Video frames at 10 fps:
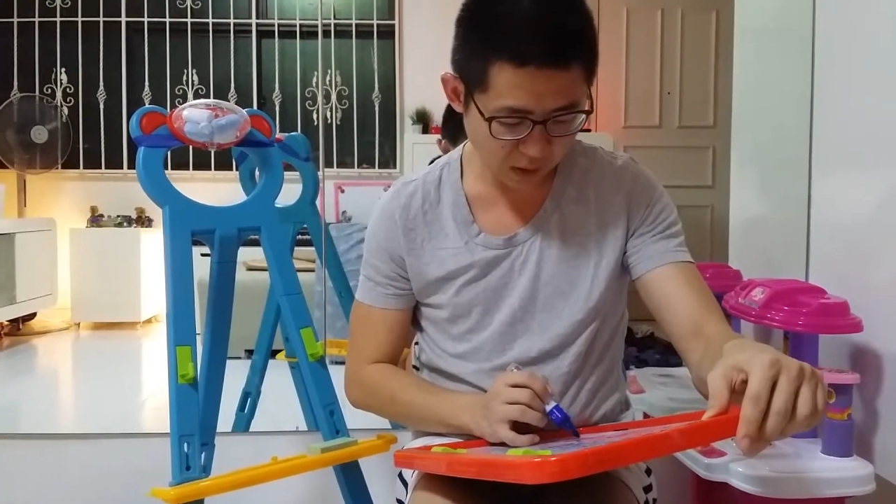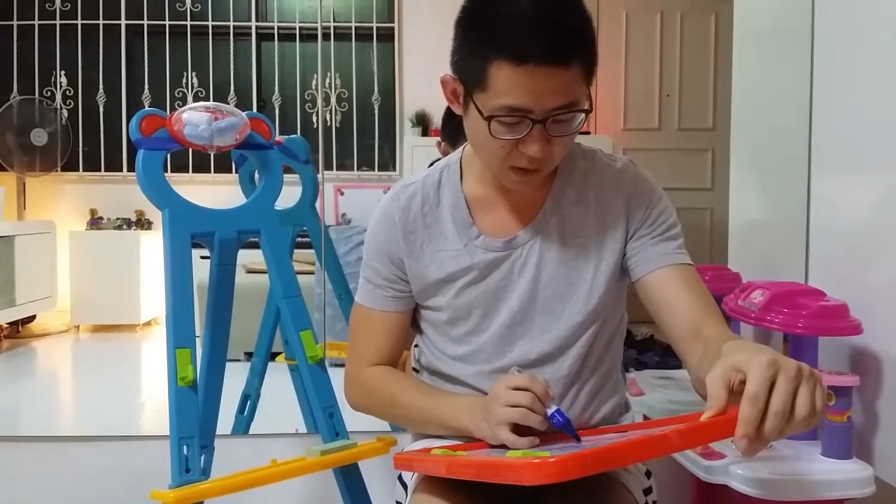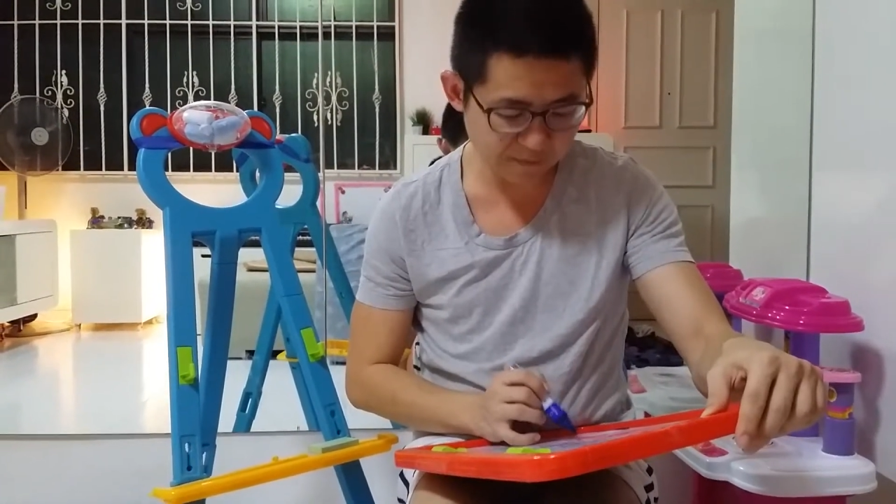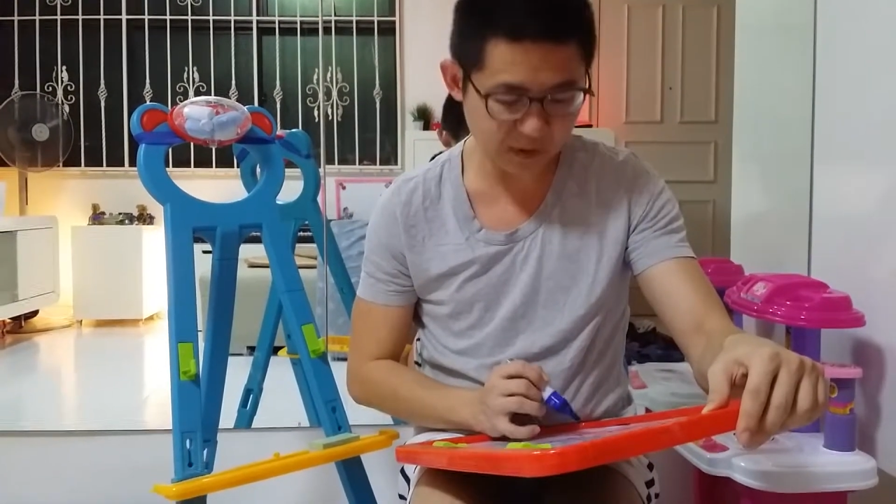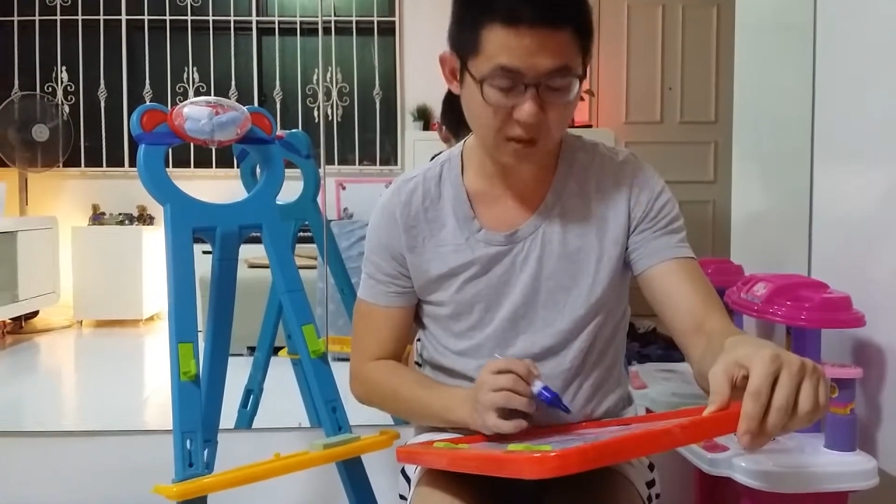
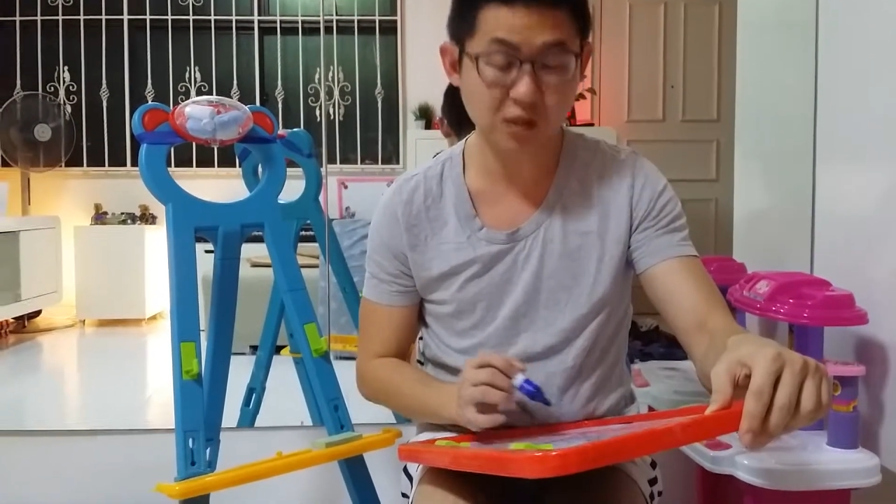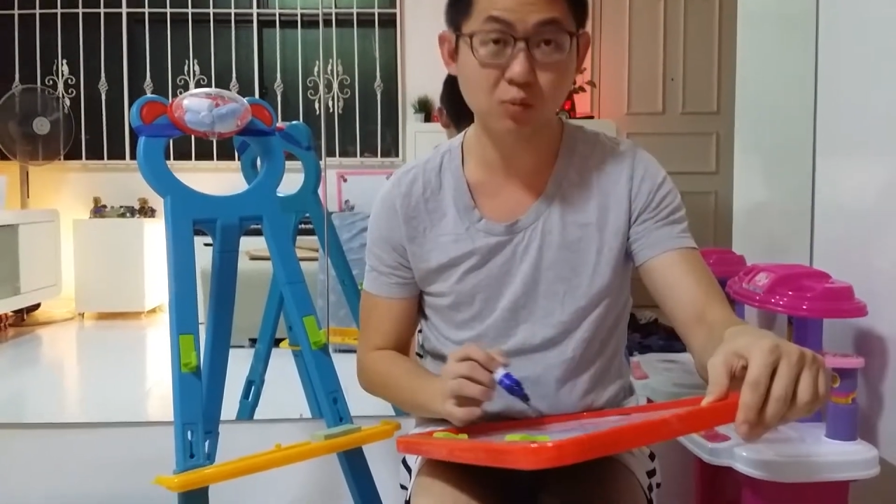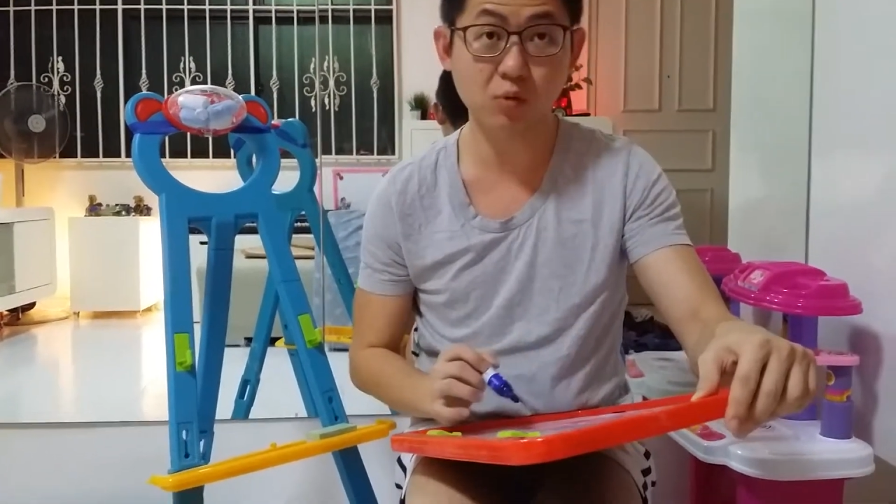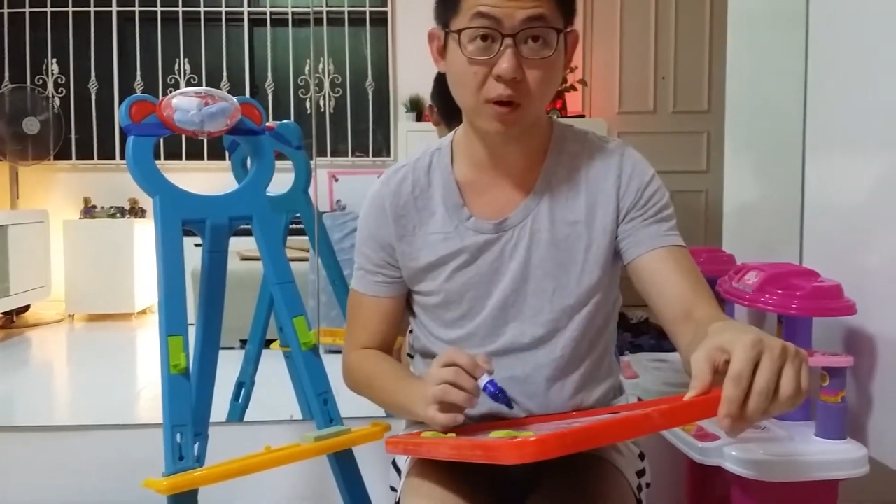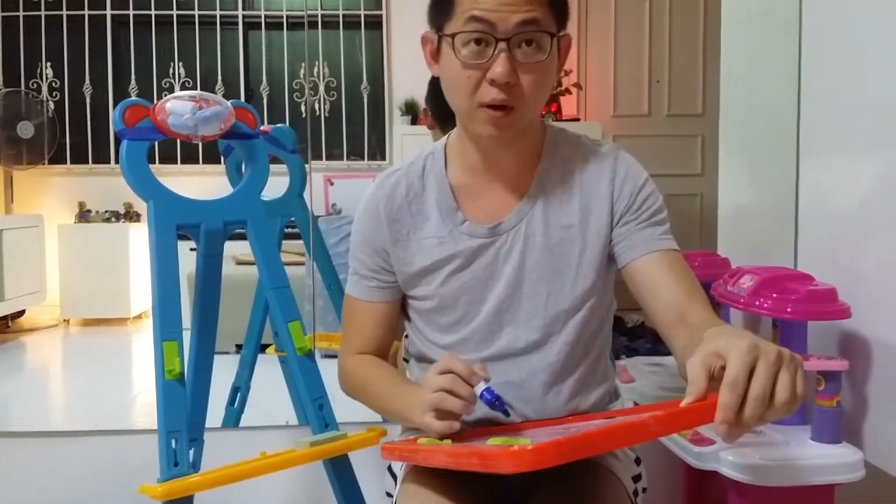If the
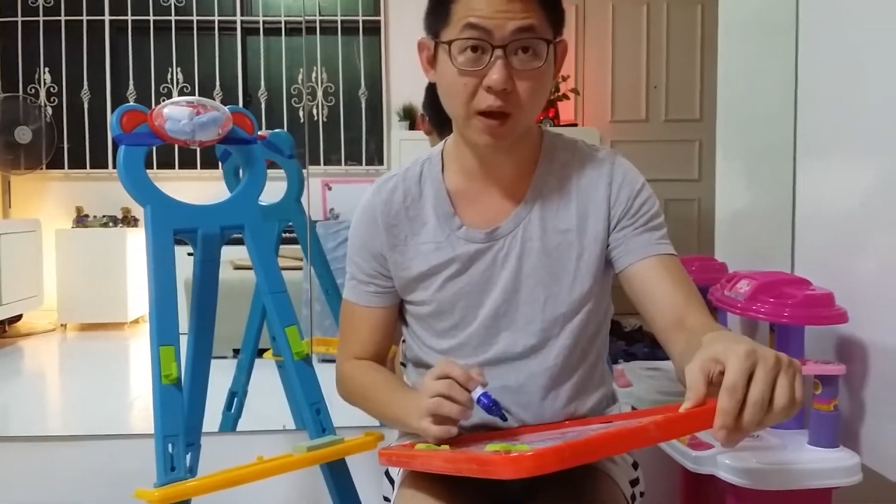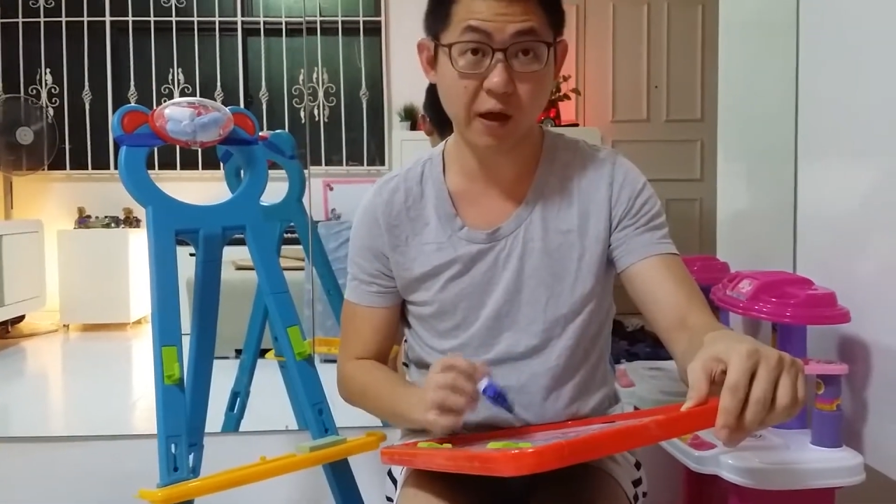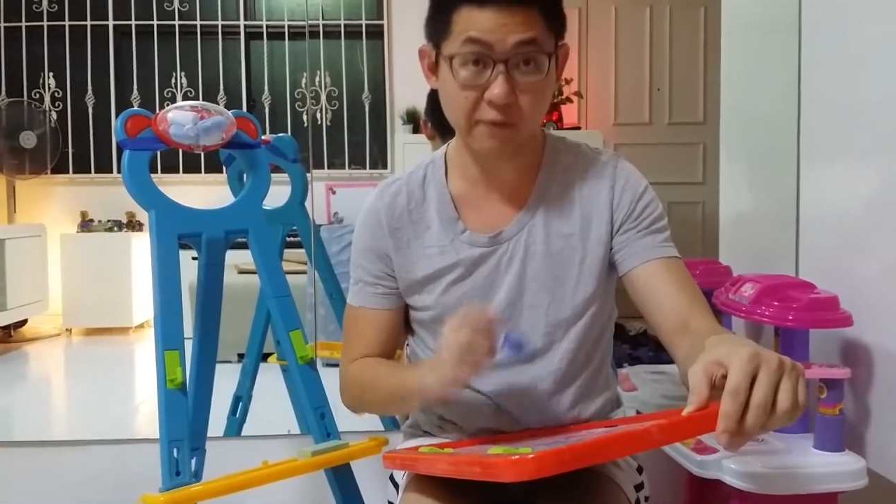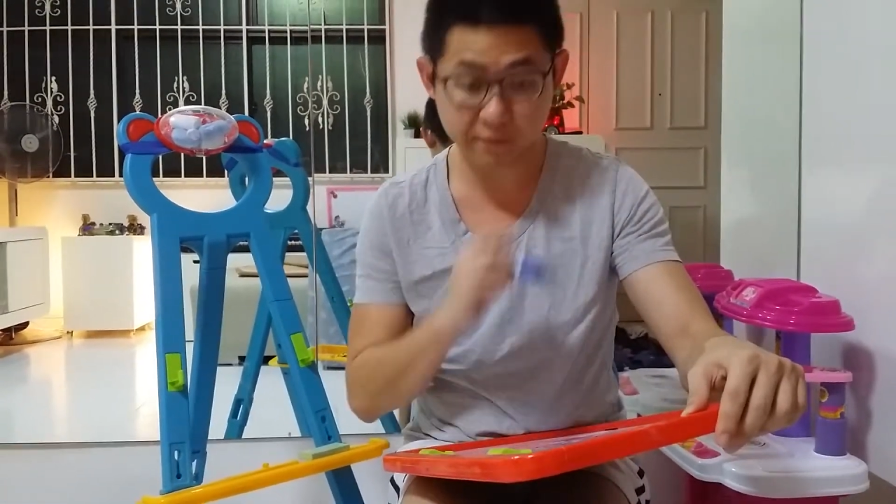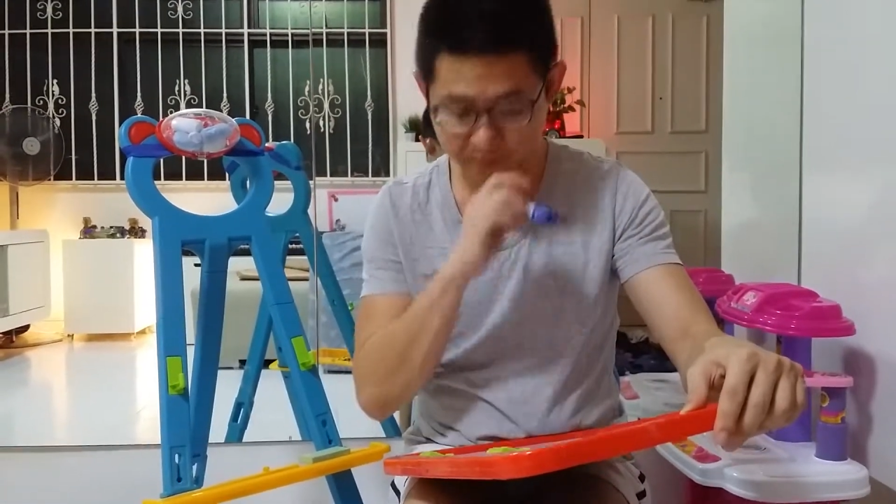textbook
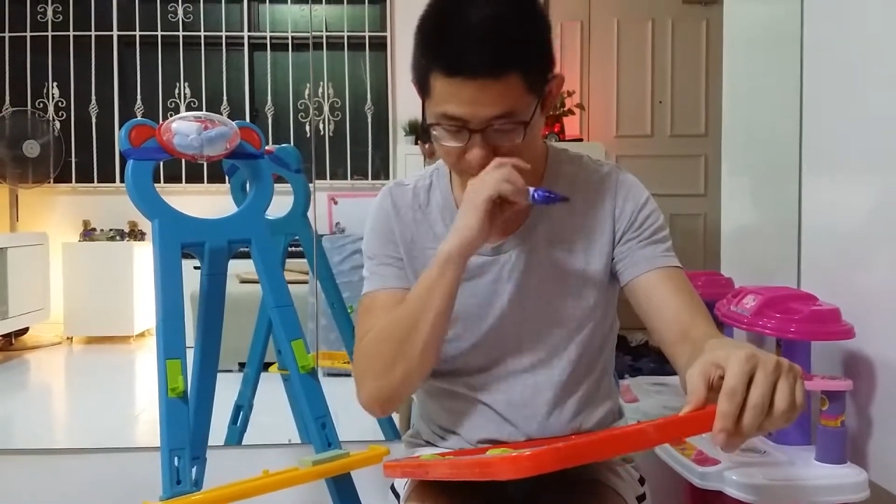have